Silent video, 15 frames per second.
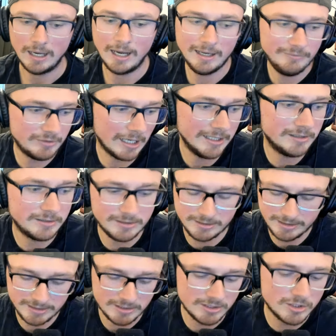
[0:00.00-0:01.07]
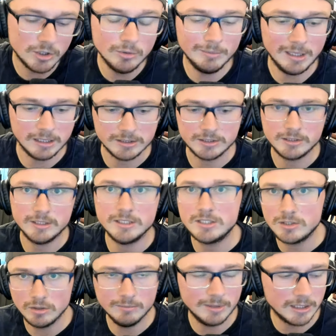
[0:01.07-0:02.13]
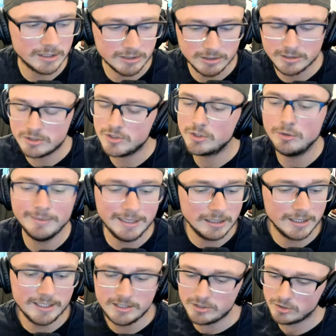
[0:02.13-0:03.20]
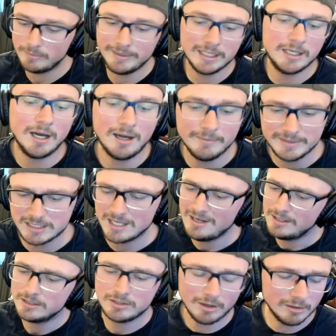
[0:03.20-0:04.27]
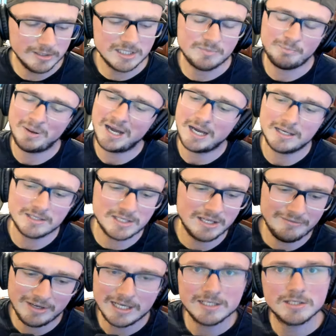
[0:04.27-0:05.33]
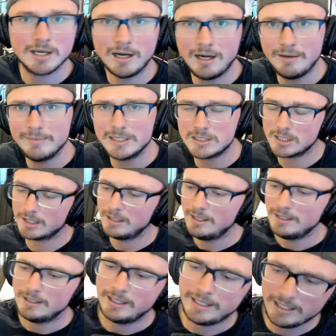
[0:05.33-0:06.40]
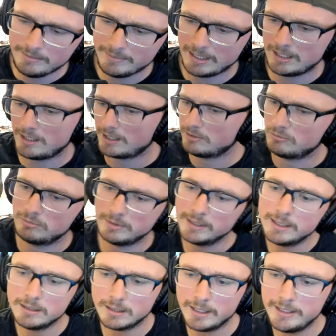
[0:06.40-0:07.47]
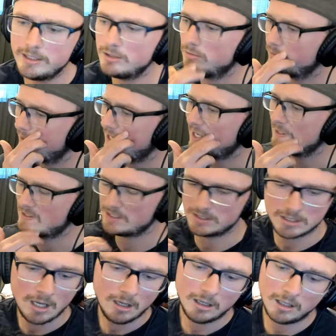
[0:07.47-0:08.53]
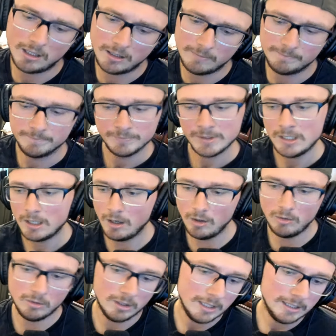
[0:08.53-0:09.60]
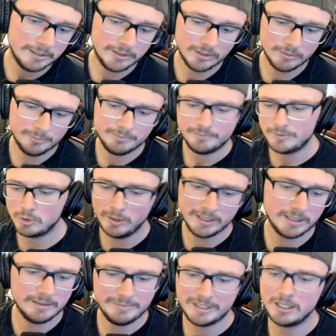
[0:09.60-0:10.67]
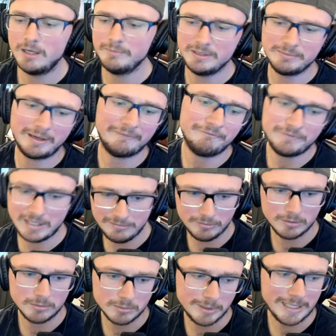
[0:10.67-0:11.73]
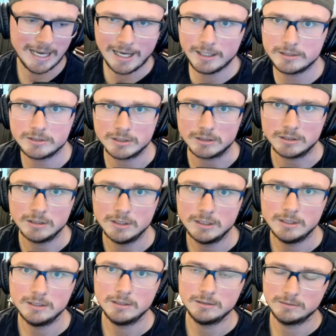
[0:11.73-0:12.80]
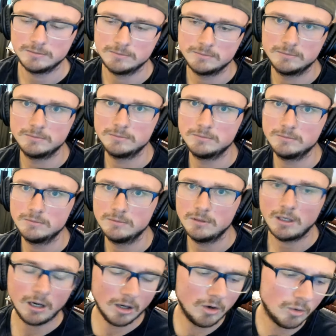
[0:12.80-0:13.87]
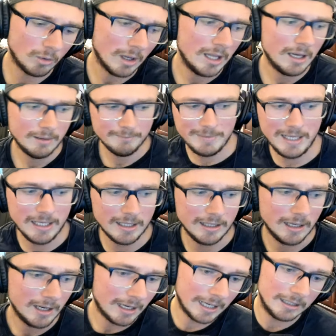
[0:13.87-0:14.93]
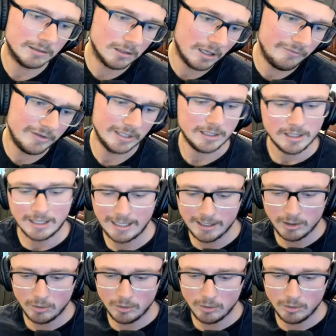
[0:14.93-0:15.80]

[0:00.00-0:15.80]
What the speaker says: It's too much. It's too much. There's too many likes, too many comments, to all these positive ass comments. Like, hey man, I really like your reactions. Oh, you're quickly becoming my favorite reactor. Oh man, I love it. I